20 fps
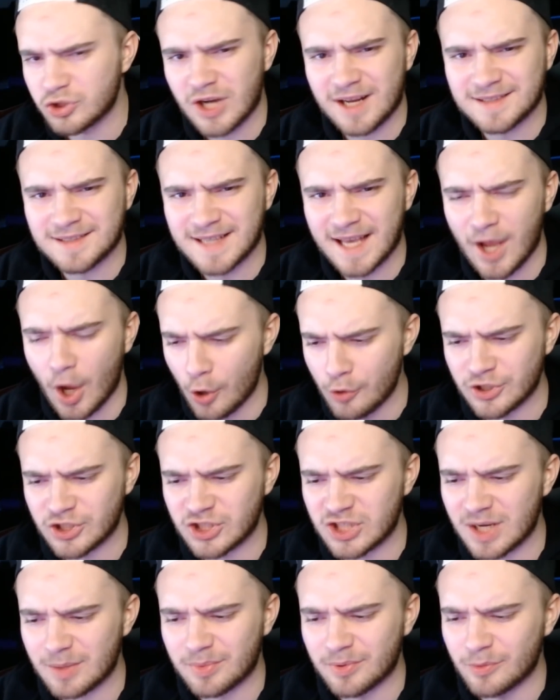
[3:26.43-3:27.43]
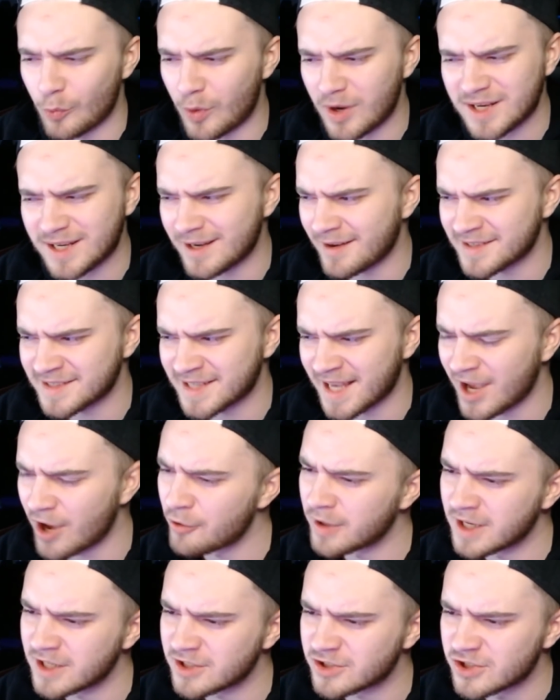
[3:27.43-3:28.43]
shall I say ownership? Why did I say
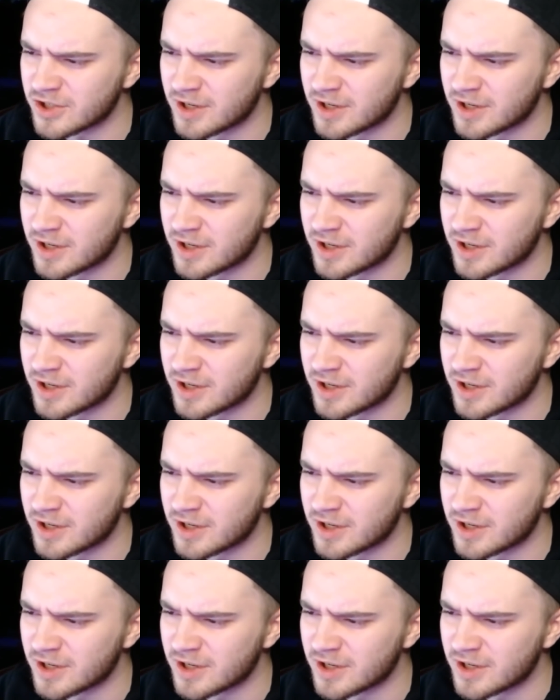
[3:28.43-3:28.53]
ownage?